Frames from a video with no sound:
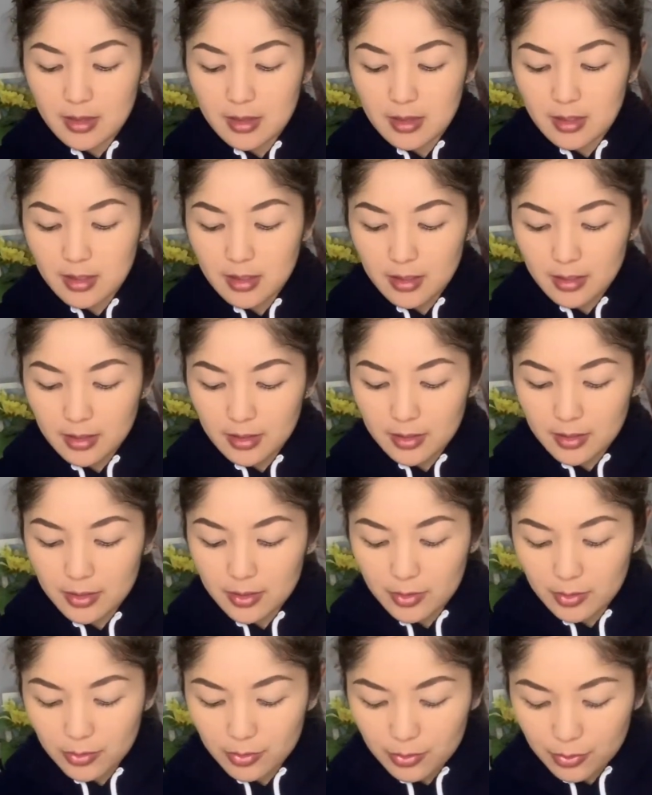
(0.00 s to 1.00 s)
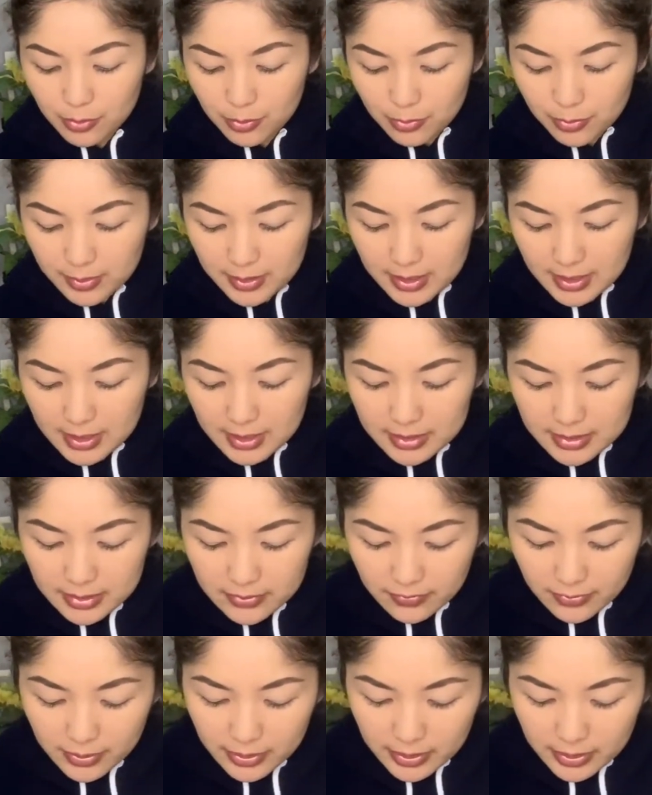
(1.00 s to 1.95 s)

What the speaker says: the greens for